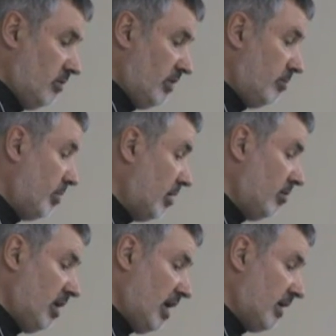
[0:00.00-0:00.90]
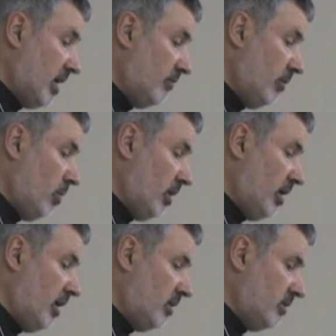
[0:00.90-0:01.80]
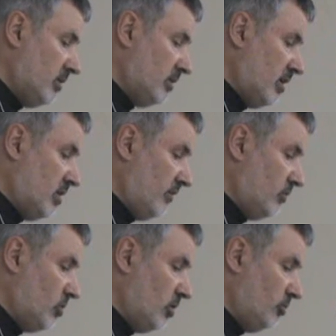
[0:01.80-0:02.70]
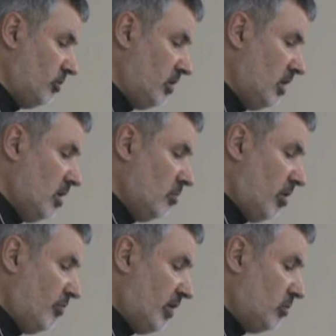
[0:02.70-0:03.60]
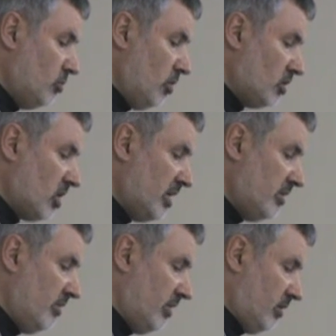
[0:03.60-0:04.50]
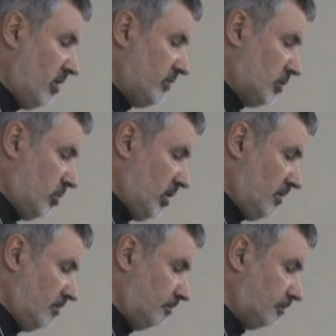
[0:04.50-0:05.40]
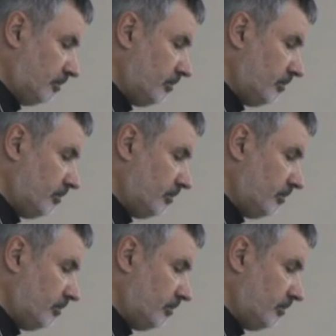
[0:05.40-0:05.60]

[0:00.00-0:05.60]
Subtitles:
They marry like everyone else and have children, but they do not kill their offspring.